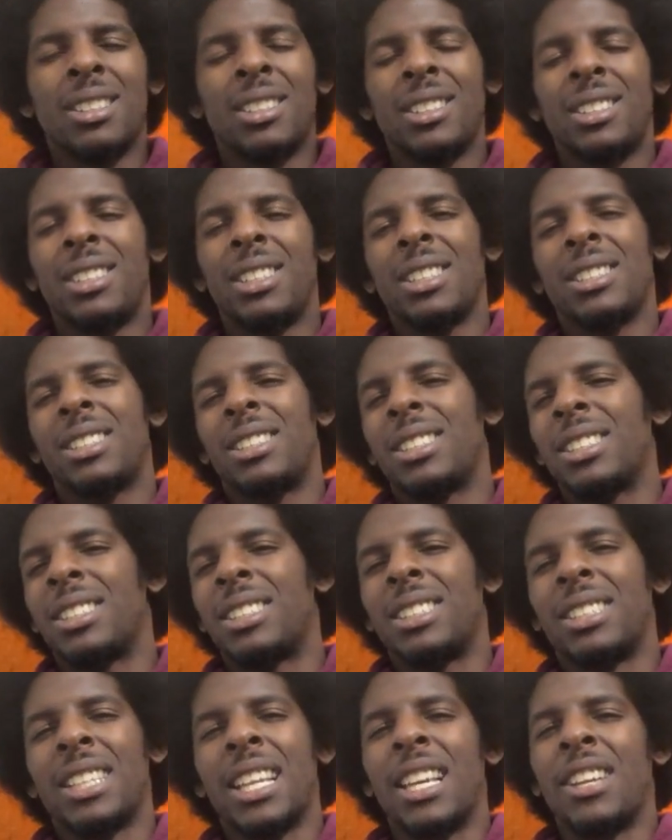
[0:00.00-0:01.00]

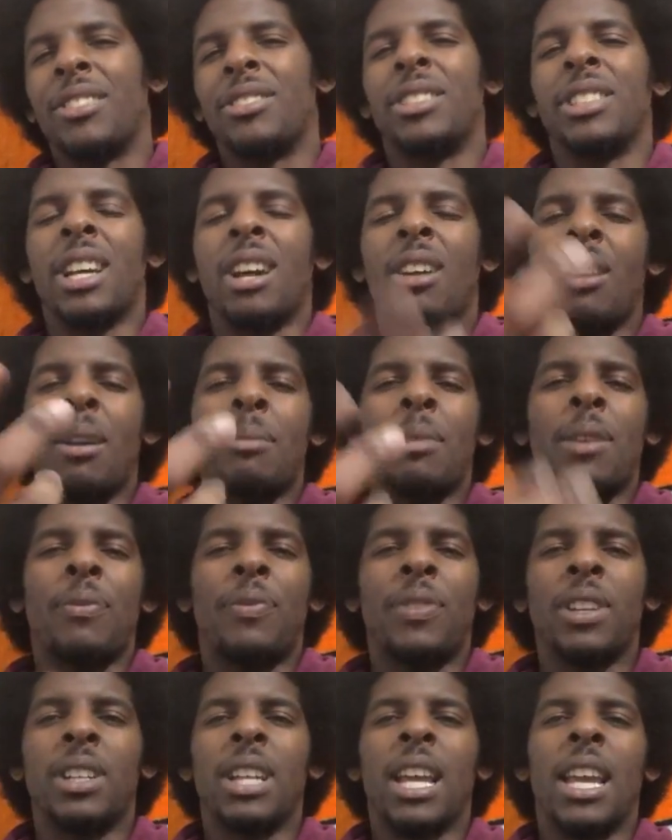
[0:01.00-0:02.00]
Just energy. I'm not
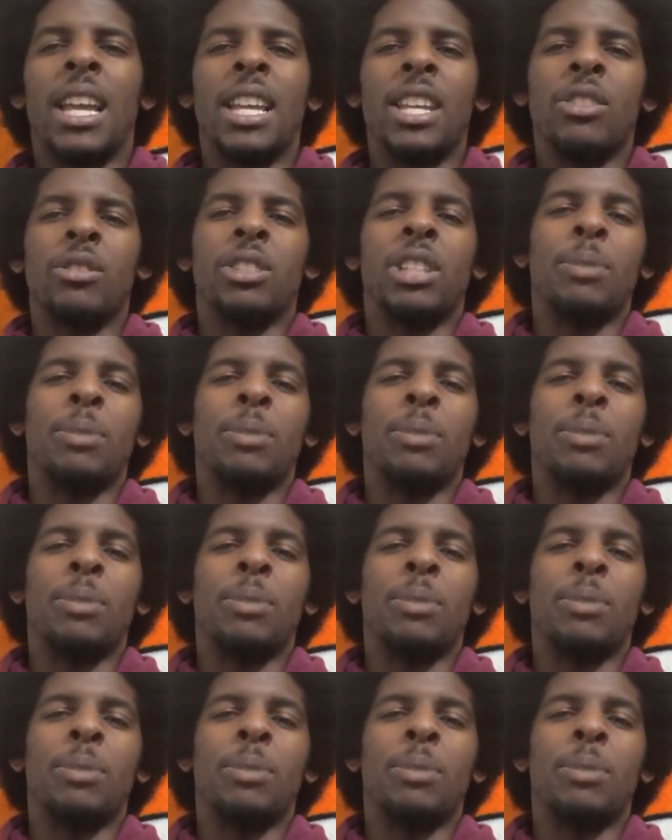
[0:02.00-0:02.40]
feeling that energy,